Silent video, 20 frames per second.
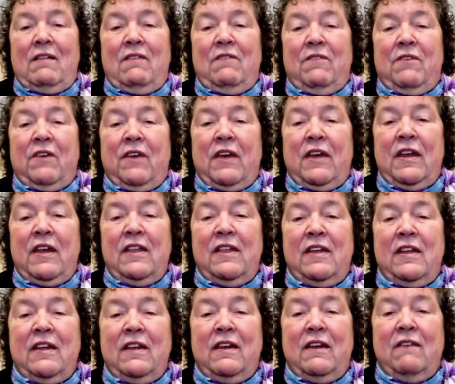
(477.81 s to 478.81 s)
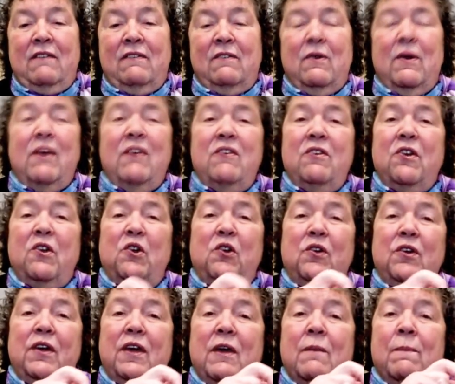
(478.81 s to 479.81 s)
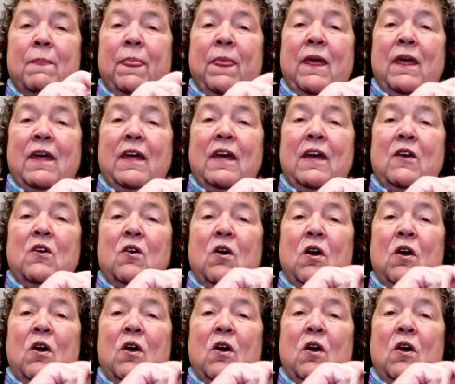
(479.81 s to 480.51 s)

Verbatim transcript: for anything less. So I started looking in